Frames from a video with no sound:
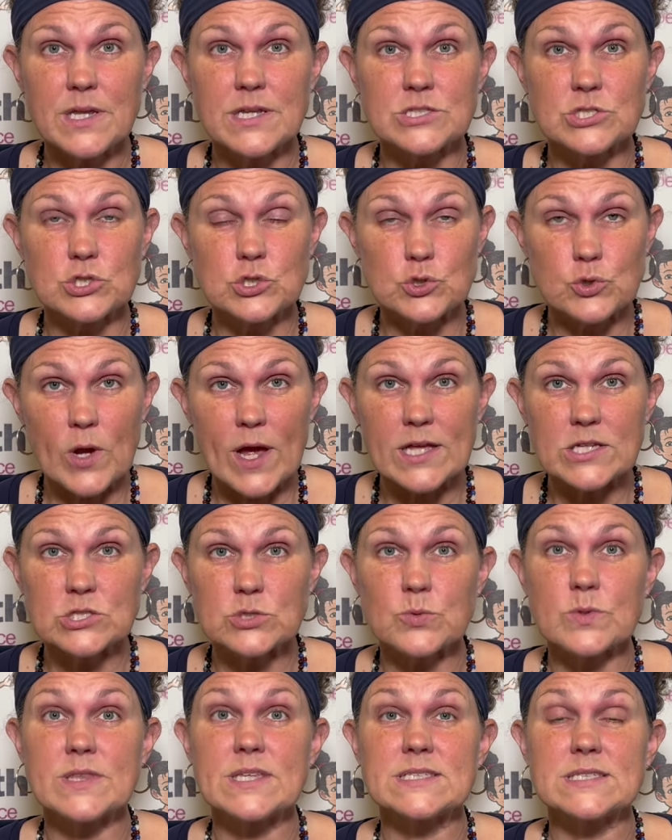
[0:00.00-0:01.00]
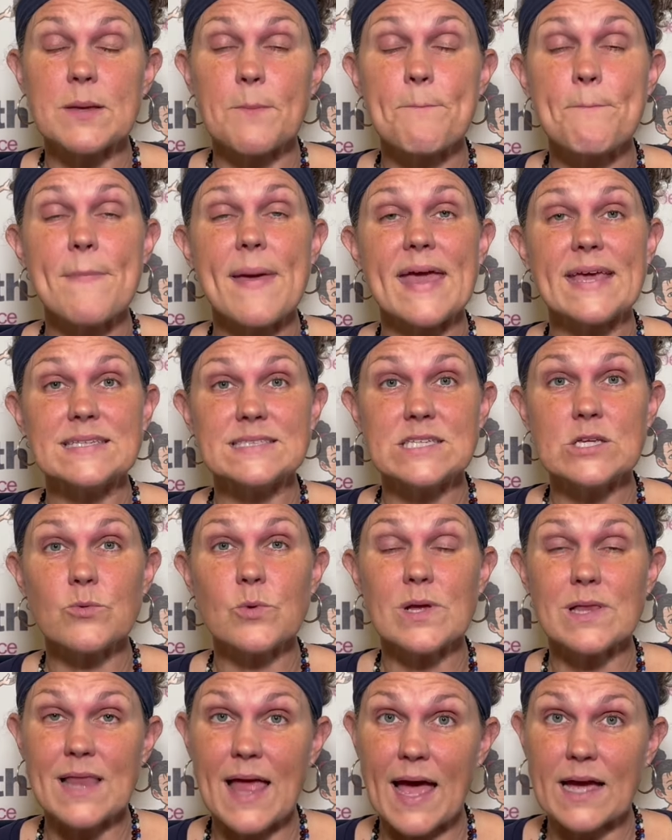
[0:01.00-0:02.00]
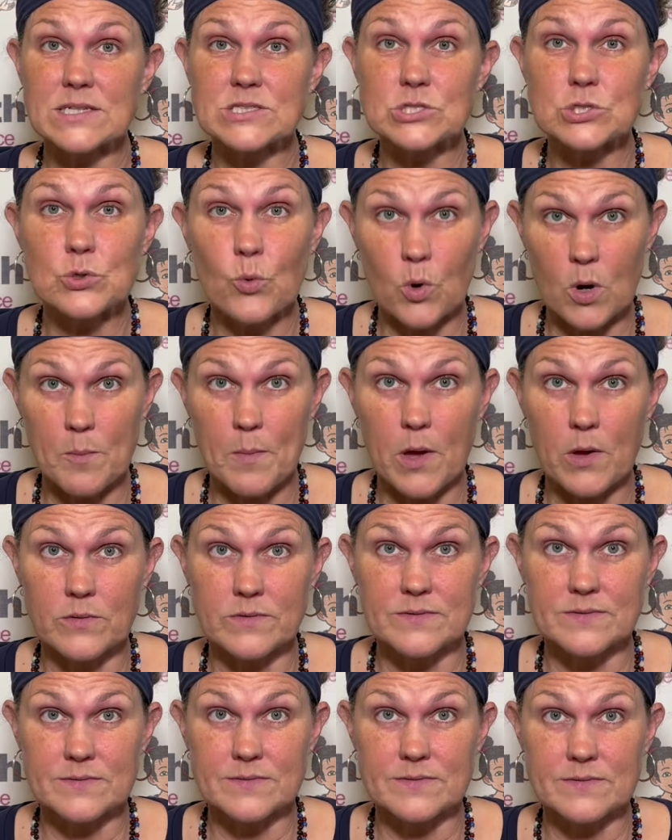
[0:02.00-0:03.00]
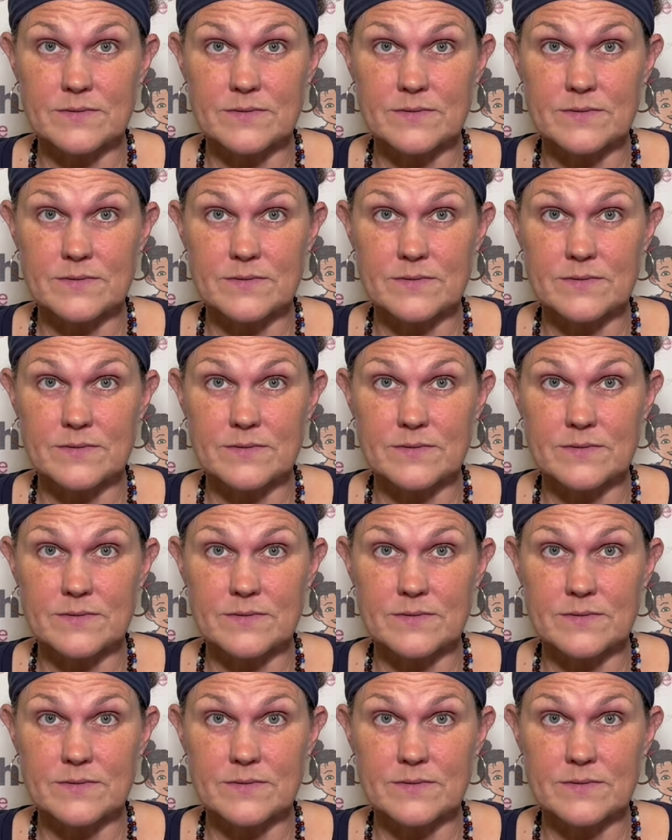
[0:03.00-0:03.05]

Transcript: to stretch with this amazing relaxin hormone.